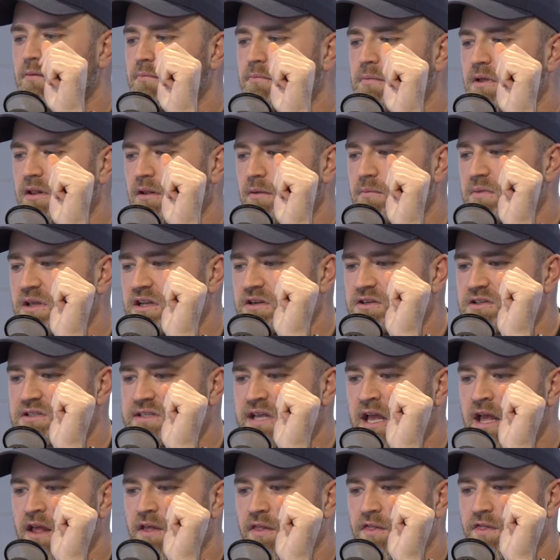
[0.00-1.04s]
millimeters
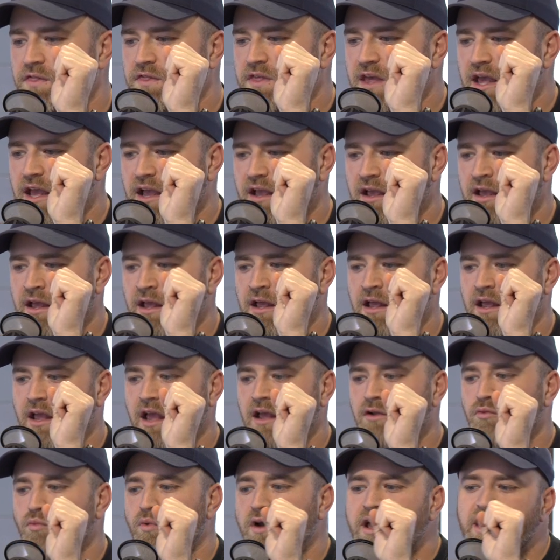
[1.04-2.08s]
thick
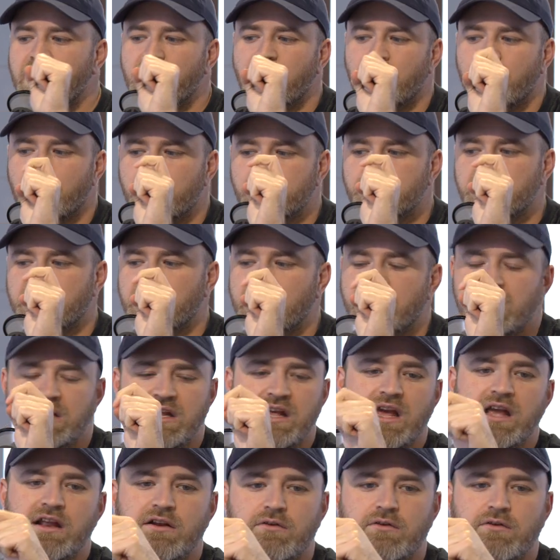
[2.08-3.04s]
and weigh one hundred eighty-eight